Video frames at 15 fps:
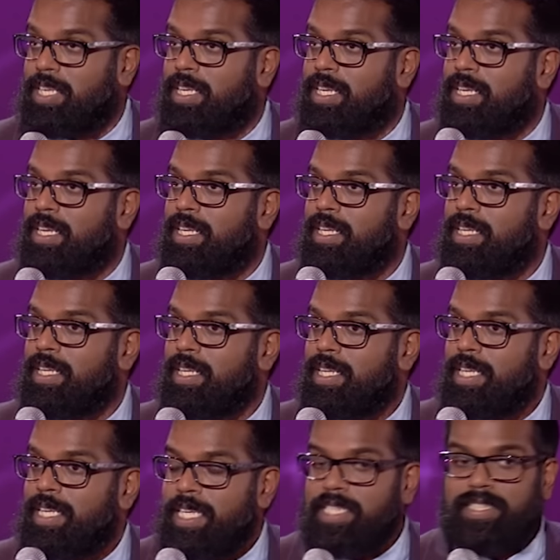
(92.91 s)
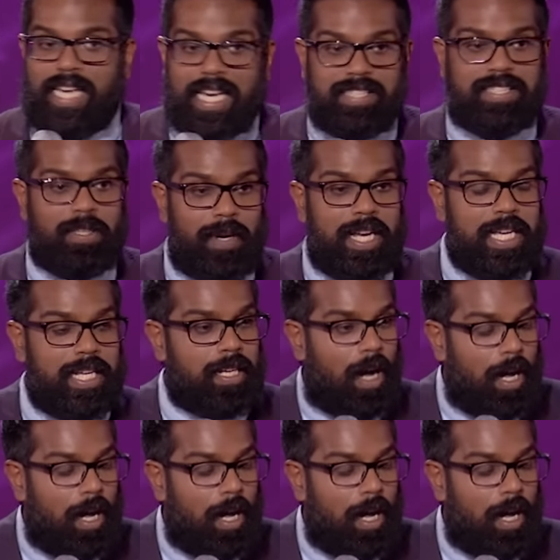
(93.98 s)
His guests are eating it.